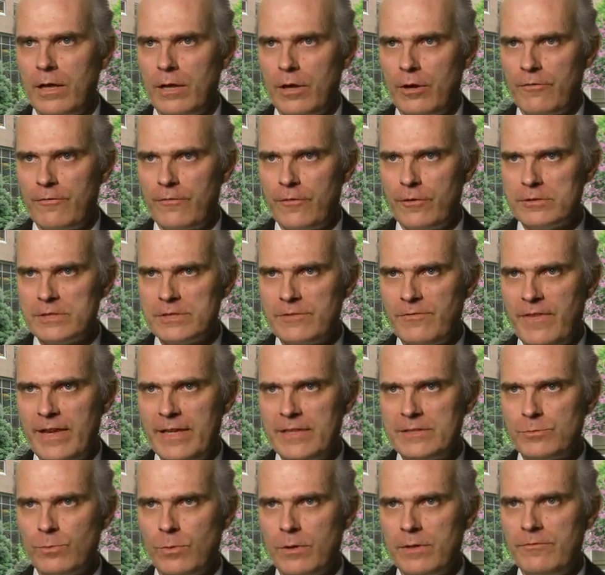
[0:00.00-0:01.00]
In our first
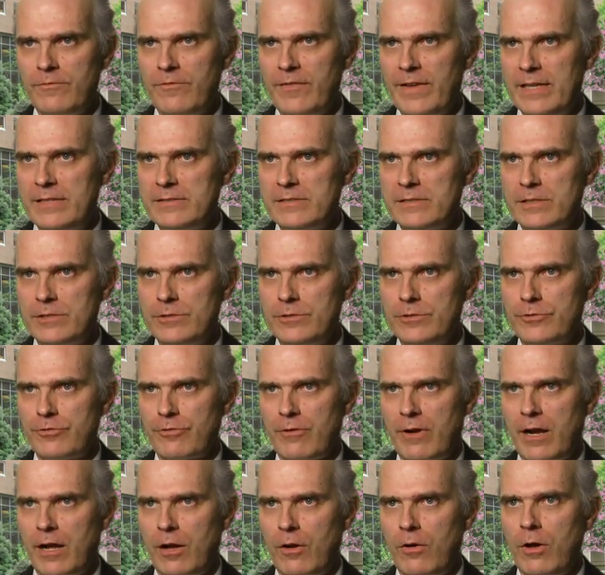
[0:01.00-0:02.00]
phase 1, phase 2
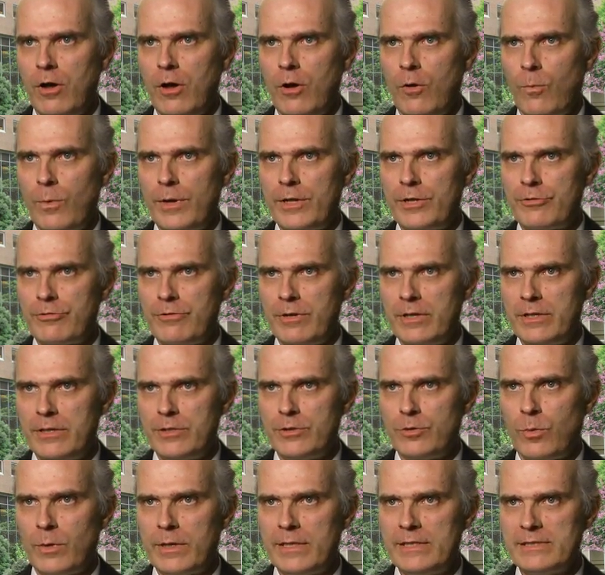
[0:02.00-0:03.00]
trial, we
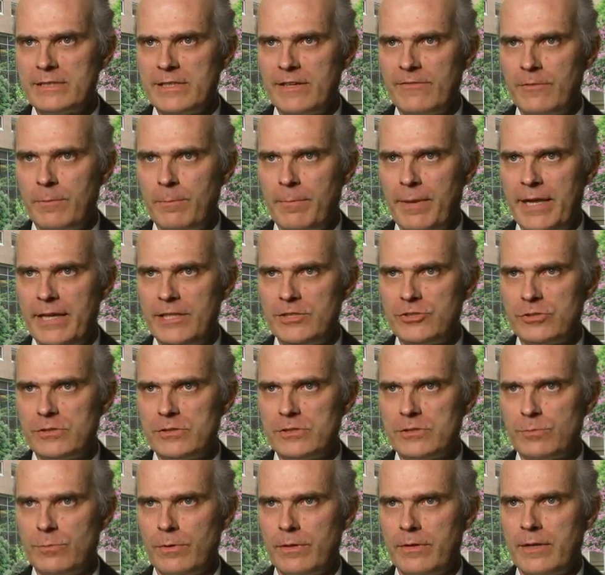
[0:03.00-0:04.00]
treated 27
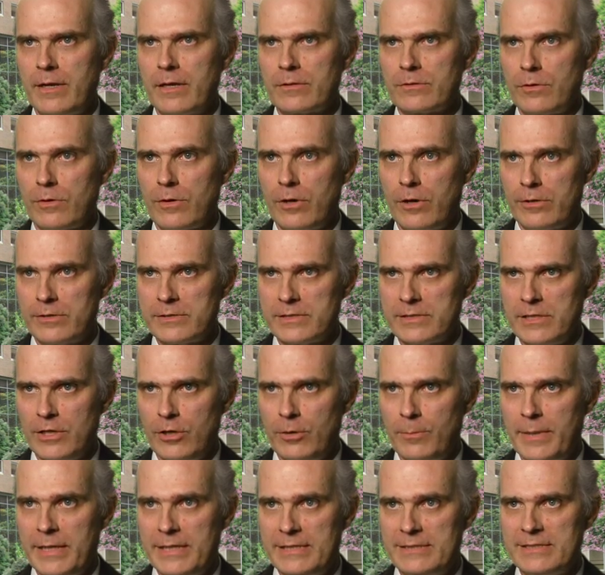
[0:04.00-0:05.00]
patients with ductal
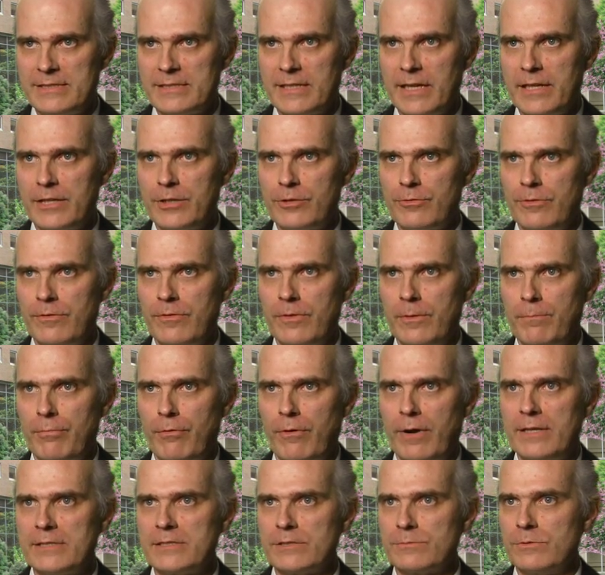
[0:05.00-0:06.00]
carcinoma in situ of the
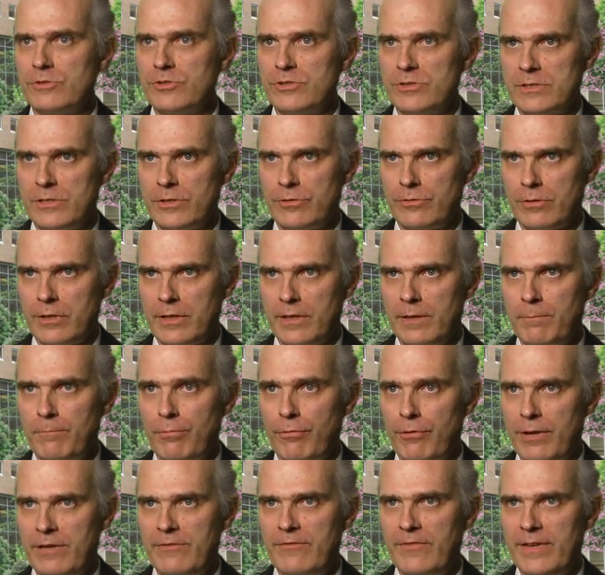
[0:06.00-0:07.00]
breast, which is an early
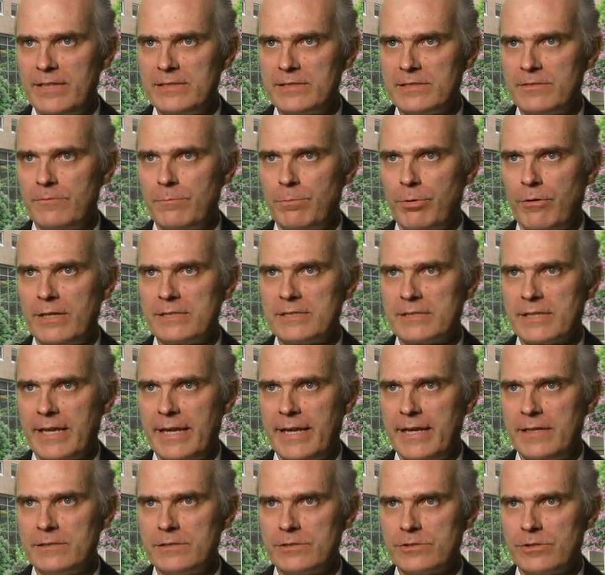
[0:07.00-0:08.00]
pre-invasive breast
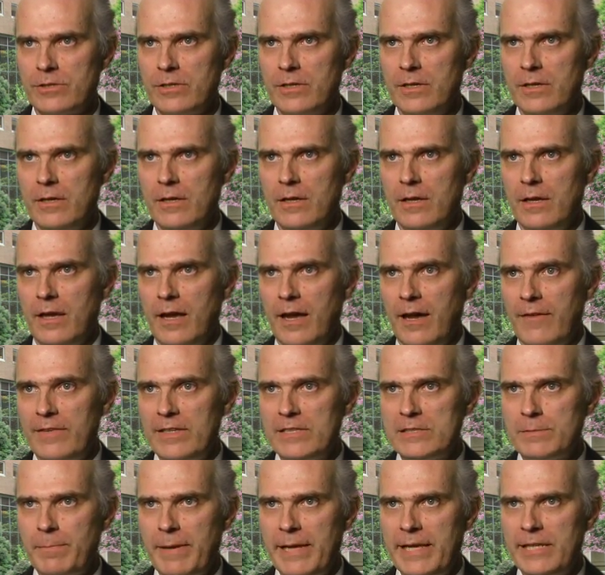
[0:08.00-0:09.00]
cancer. Of
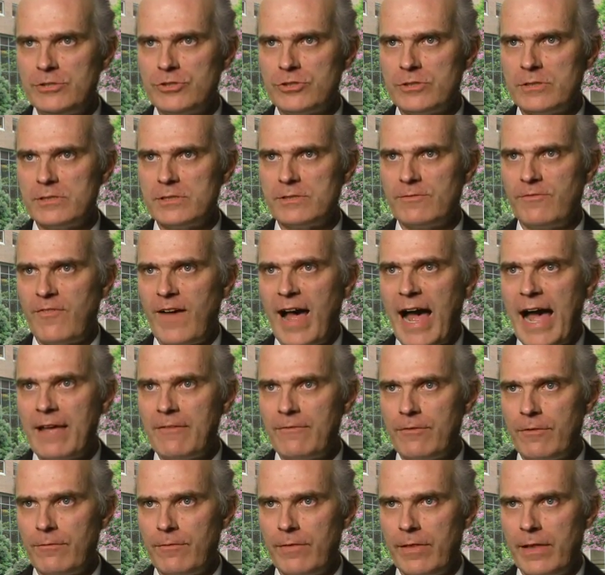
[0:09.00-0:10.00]
these patients,
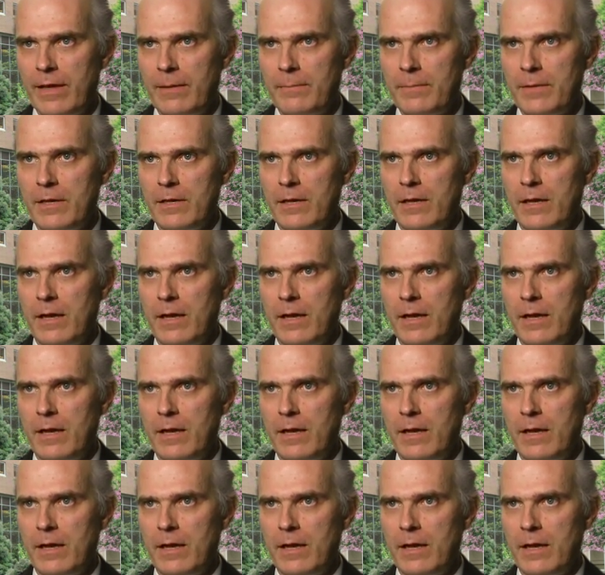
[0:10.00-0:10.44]
5 of them,